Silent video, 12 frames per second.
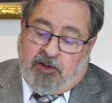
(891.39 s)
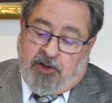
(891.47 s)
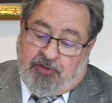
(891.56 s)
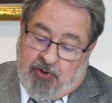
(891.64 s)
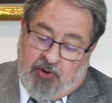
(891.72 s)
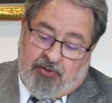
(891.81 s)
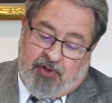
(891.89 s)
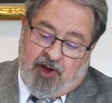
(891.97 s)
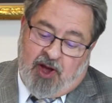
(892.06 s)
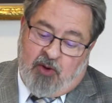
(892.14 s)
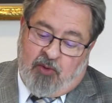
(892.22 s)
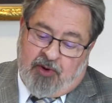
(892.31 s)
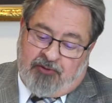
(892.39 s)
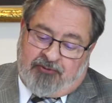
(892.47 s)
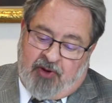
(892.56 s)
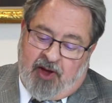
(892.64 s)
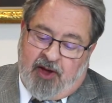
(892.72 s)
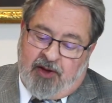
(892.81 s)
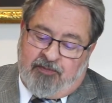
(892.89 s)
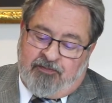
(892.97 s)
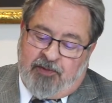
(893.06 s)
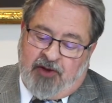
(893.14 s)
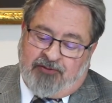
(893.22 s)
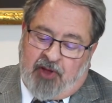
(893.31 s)
The third thing I want to say
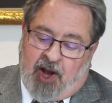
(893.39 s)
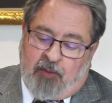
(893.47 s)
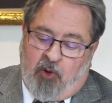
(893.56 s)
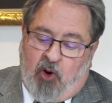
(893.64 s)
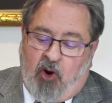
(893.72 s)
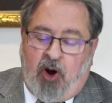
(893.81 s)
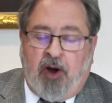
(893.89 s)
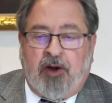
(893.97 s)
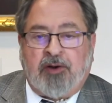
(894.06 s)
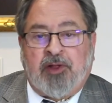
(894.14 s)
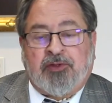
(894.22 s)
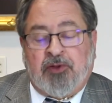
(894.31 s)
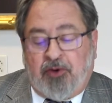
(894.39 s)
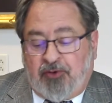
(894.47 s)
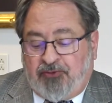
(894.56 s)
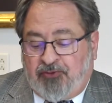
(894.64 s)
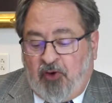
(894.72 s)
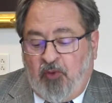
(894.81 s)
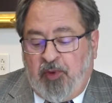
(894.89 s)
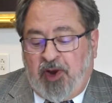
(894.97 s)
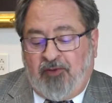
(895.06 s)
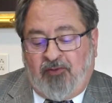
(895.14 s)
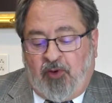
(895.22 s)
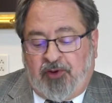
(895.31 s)
is that I'm heartened that there are so
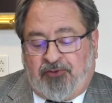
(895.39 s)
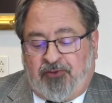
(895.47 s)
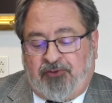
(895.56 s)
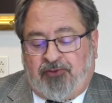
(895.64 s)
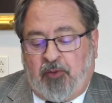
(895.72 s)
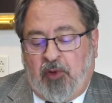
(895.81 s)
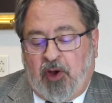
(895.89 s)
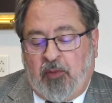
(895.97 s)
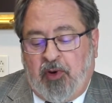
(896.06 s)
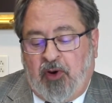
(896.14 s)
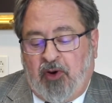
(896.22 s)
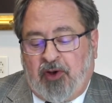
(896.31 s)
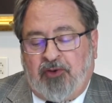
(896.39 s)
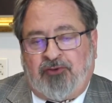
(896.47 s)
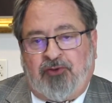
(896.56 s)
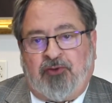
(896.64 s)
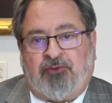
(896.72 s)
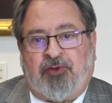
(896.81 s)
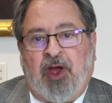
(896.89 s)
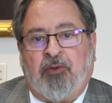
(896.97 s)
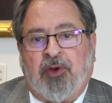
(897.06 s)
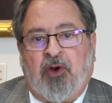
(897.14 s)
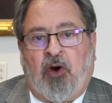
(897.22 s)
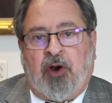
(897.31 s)
many voices among American Jews now
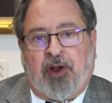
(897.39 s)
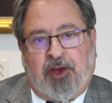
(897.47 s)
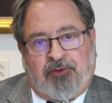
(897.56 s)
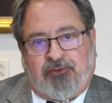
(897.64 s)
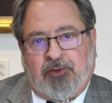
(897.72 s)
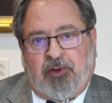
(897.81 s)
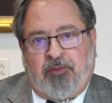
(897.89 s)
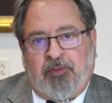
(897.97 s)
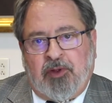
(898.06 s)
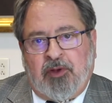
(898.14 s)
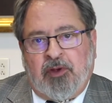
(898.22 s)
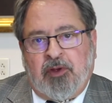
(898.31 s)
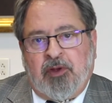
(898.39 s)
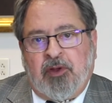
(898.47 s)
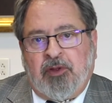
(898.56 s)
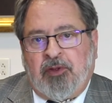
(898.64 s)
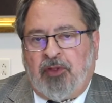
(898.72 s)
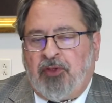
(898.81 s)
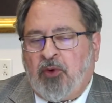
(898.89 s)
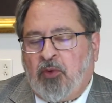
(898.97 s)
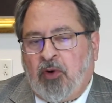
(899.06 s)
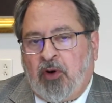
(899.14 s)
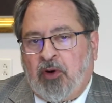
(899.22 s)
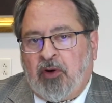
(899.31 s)
regarding Israel. than there
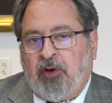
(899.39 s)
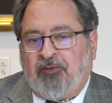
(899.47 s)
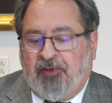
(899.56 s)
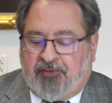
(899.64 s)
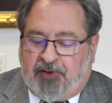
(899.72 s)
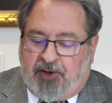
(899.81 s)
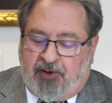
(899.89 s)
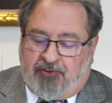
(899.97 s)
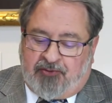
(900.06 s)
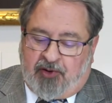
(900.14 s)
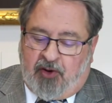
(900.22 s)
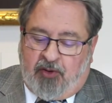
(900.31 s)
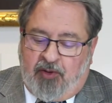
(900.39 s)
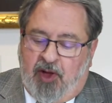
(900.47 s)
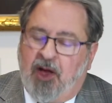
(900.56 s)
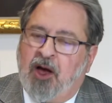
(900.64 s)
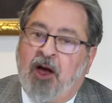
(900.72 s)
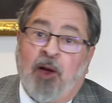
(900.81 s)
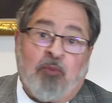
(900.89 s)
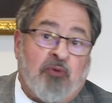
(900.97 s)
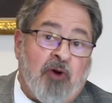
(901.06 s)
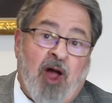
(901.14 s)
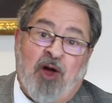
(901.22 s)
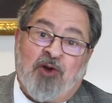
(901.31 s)
were 50 years ago. I'm
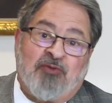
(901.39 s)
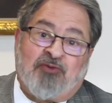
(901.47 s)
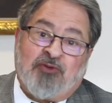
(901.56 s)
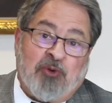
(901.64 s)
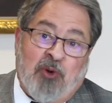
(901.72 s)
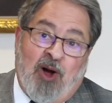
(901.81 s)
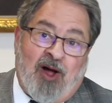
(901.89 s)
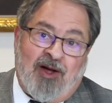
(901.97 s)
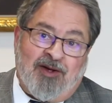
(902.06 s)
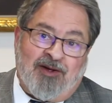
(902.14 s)
proud of Truah.